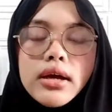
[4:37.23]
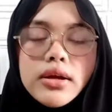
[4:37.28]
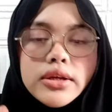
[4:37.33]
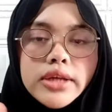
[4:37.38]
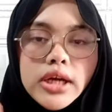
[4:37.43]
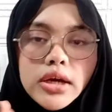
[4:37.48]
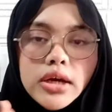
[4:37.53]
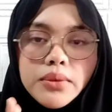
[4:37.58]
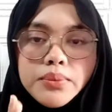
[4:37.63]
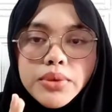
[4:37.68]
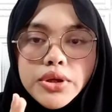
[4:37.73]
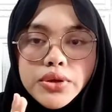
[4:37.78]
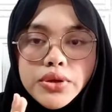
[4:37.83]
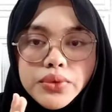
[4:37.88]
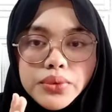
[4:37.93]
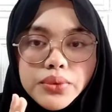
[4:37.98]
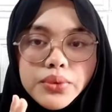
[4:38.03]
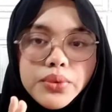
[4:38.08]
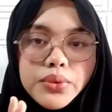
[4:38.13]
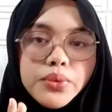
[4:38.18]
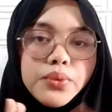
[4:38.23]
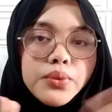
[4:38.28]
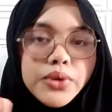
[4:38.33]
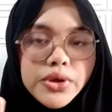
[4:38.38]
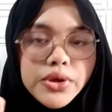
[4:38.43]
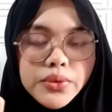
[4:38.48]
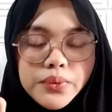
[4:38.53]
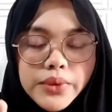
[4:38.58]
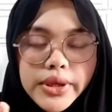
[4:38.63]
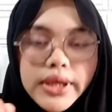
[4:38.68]
W,
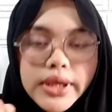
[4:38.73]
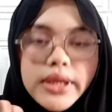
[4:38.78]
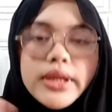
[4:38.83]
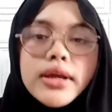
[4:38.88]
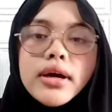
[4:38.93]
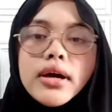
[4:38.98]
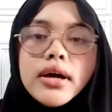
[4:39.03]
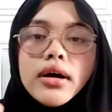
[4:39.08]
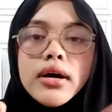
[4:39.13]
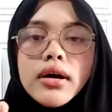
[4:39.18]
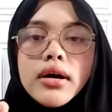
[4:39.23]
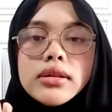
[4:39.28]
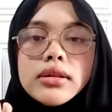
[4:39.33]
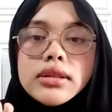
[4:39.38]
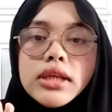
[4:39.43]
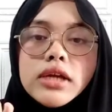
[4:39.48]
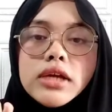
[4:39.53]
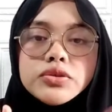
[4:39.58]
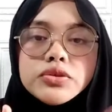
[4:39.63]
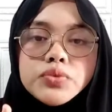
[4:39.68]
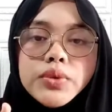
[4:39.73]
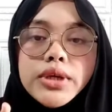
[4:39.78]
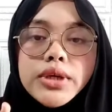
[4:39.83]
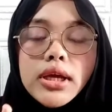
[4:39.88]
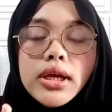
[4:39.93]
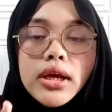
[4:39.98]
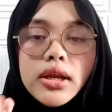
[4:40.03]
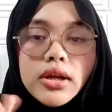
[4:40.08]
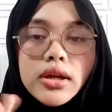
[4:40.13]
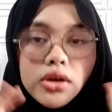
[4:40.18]
the weight, times we